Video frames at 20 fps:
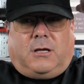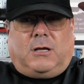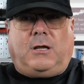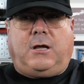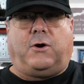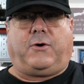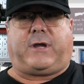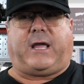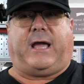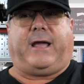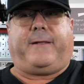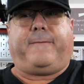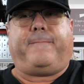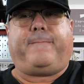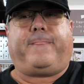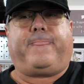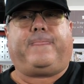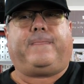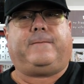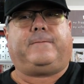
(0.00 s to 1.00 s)
Okay,
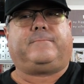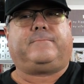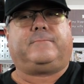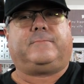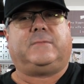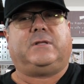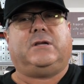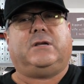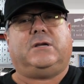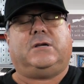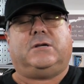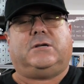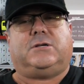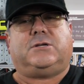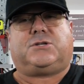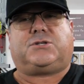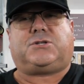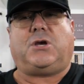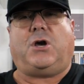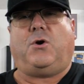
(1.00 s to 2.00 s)

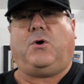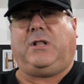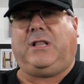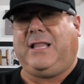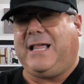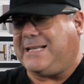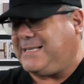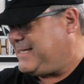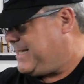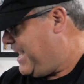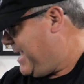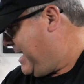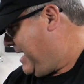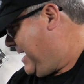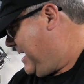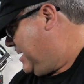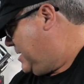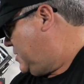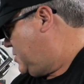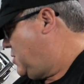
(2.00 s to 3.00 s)
so let's get
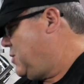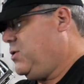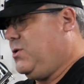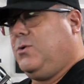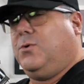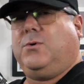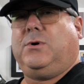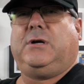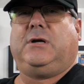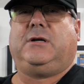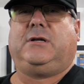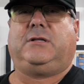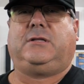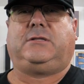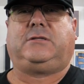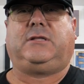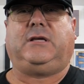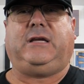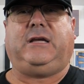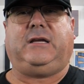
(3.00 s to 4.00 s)
into
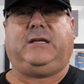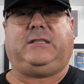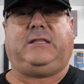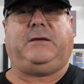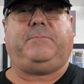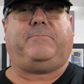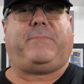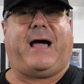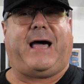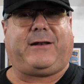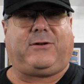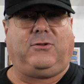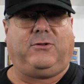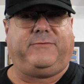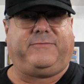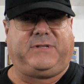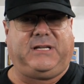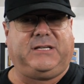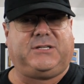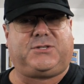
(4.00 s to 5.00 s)
the battle
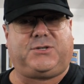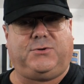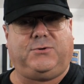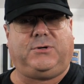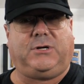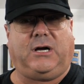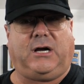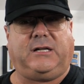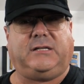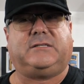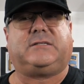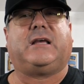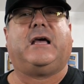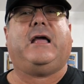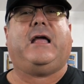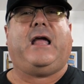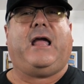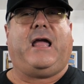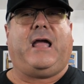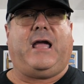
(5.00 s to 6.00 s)
of these two guns
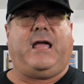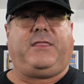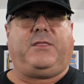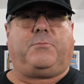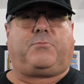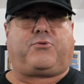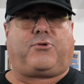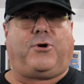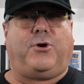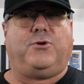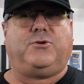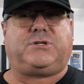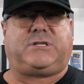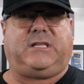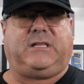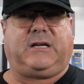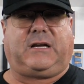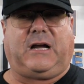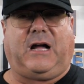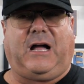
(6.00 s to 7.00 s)
and the pros
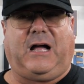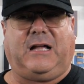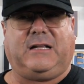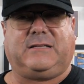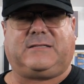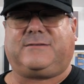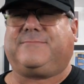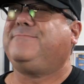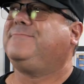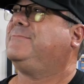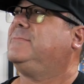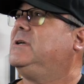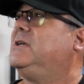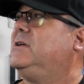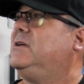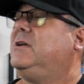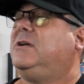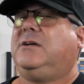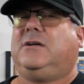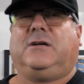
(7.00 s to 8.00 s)
and the cons.
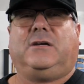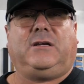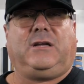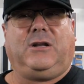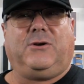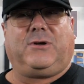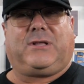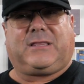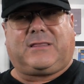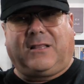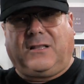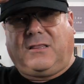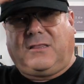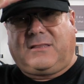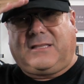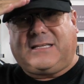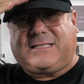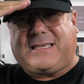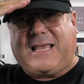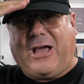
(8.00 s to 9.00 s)
You know what?
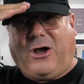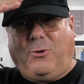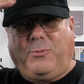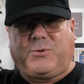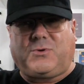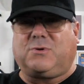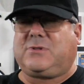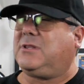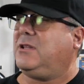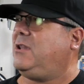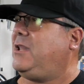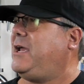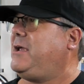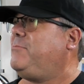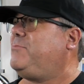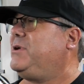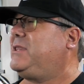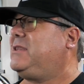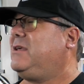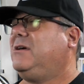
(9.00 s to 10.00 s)
This helps with the
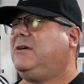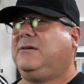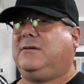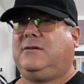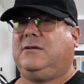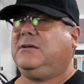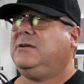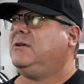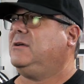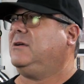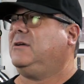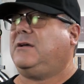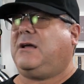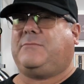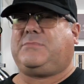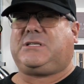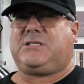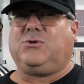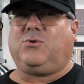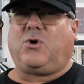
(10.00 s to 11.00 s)
light, but
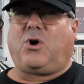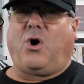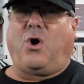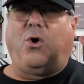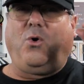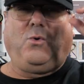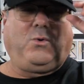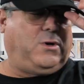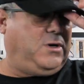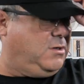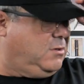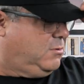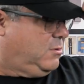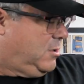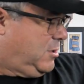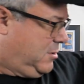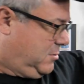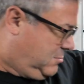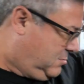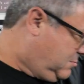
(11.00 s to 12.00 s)
I'm still cold. Hold on.